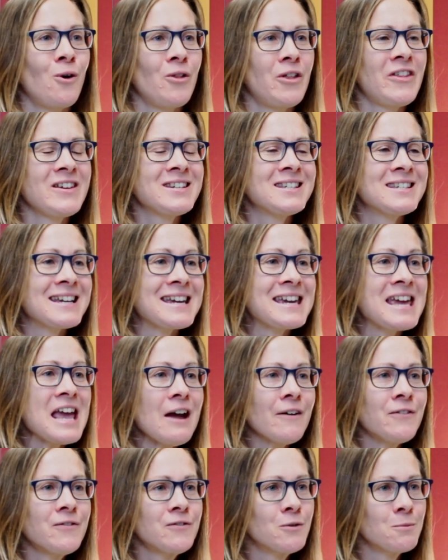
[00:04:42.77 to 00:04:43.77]
that this is a
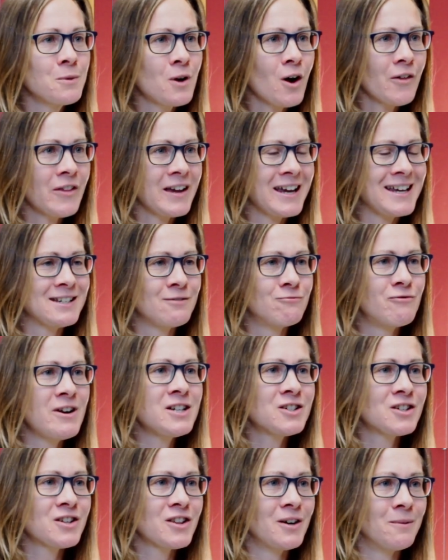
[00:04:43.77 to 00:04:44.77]
gift from God, that he's
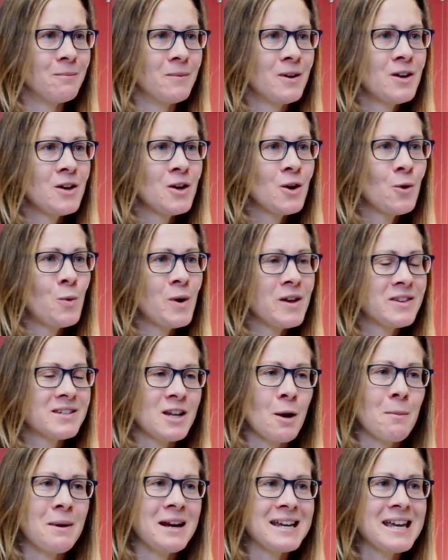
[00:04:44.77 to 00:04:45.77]
enriched them with
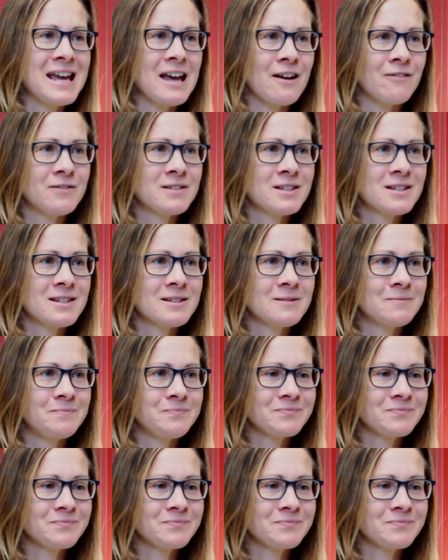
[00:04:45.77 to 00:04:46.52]
so many gifts.